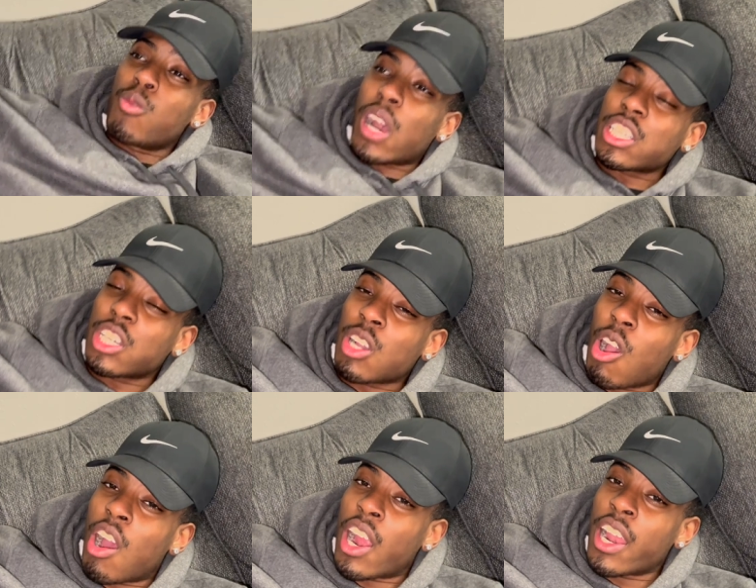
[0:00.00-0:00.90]
wash her
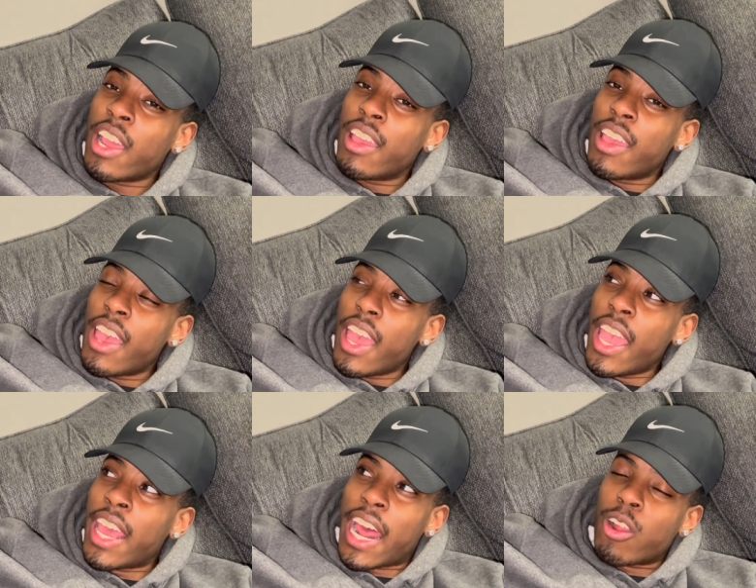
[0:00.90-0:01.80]
car,
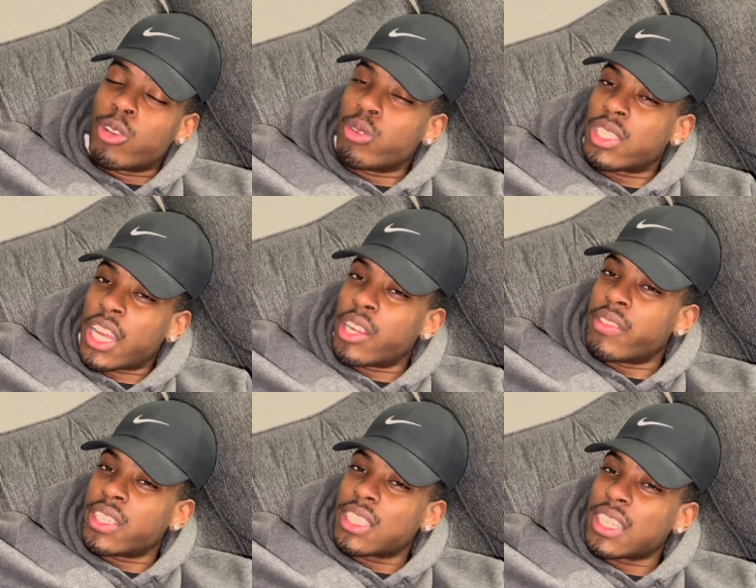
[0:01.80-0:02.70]
and I don't do the
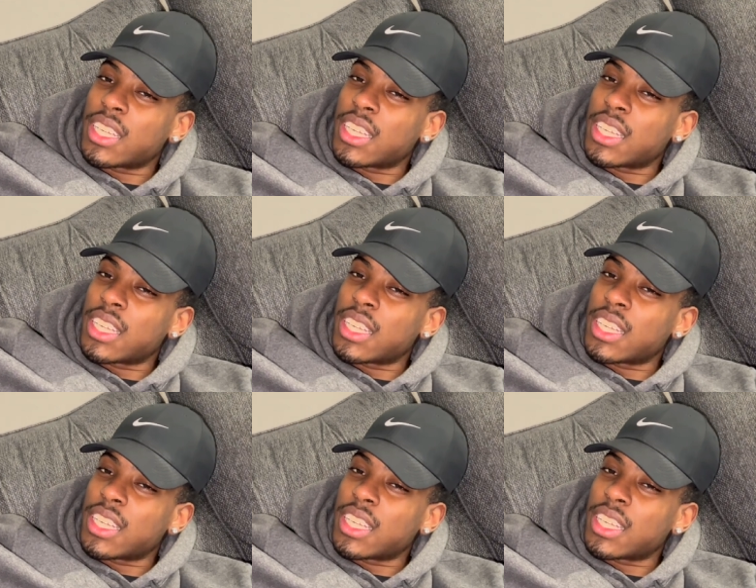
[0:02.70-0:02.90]
service.